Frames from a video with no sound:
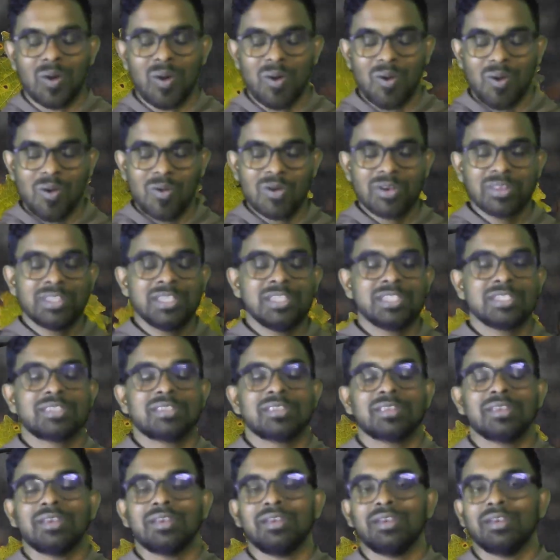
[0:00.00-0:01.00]
all these
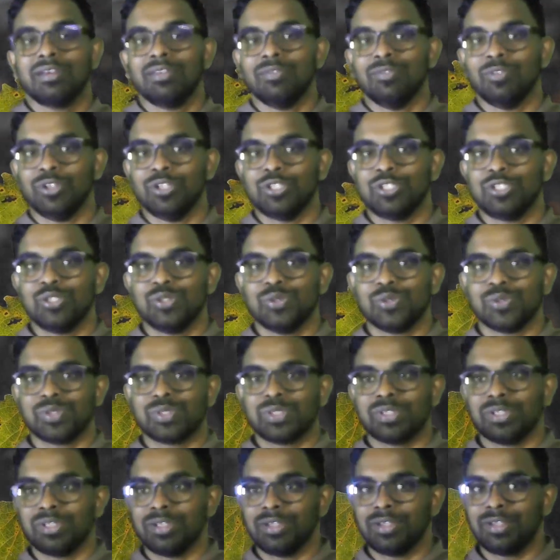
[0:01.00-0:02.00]
virtues,
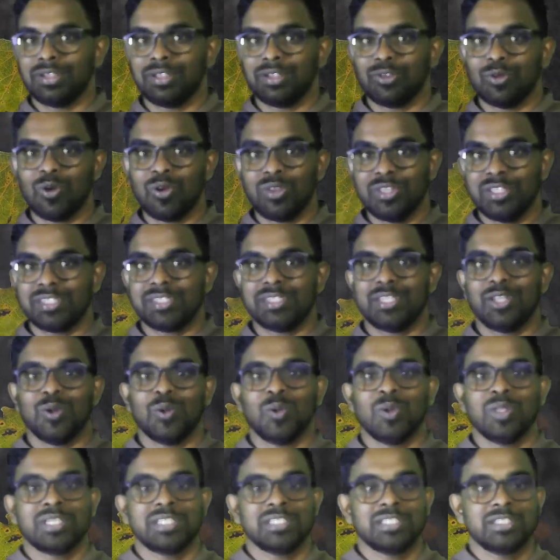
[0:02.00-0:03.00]
all these
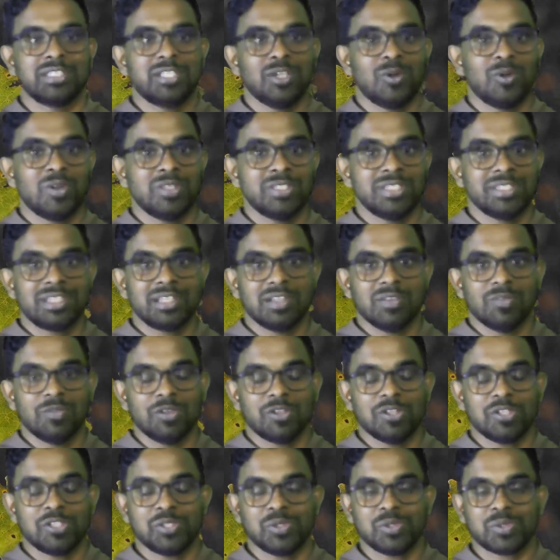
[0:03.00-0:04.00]
theological
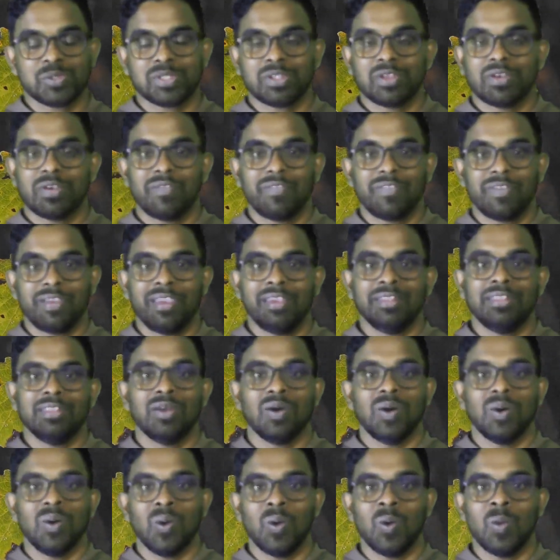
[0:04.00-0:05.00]
virtues, faith,
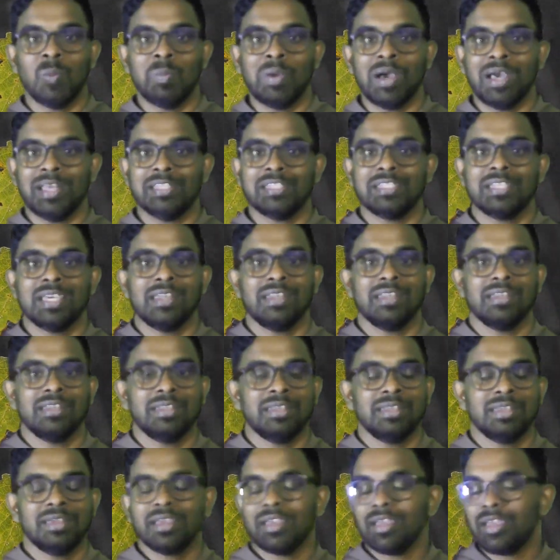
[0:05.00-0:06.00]
hope and
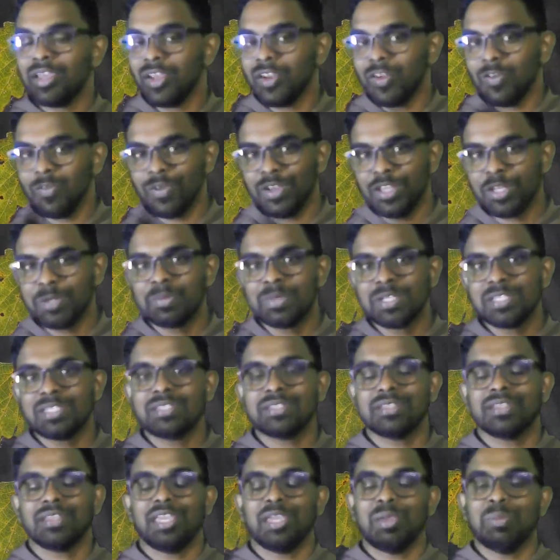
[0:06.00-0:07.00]
charity, very much
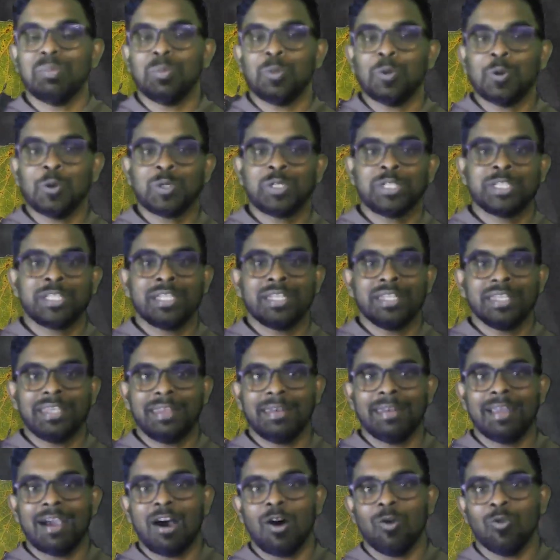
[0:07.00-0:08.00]
important
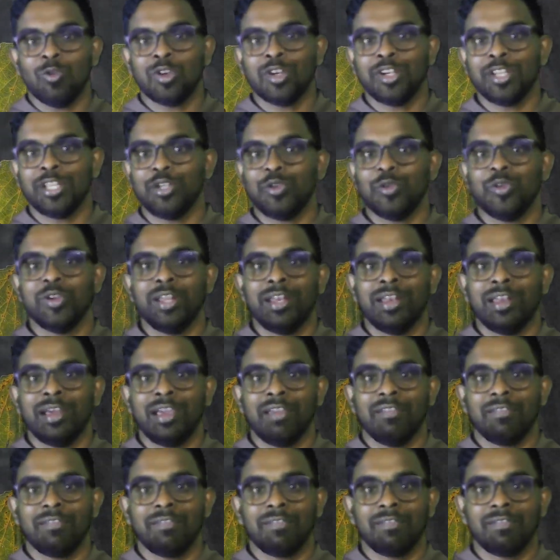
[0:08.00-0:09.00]
in our day-to-day
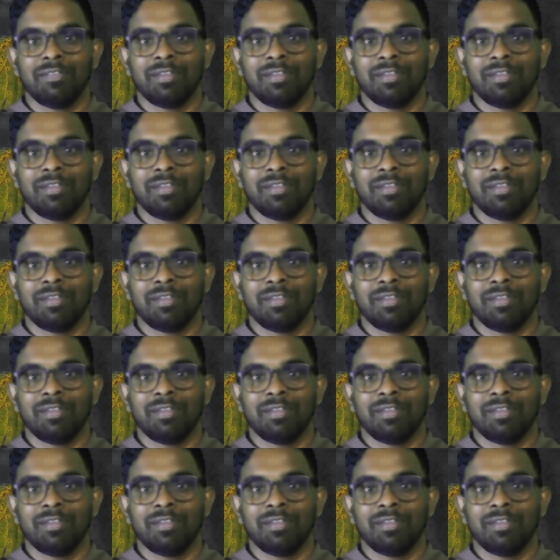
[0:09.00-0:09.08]
life.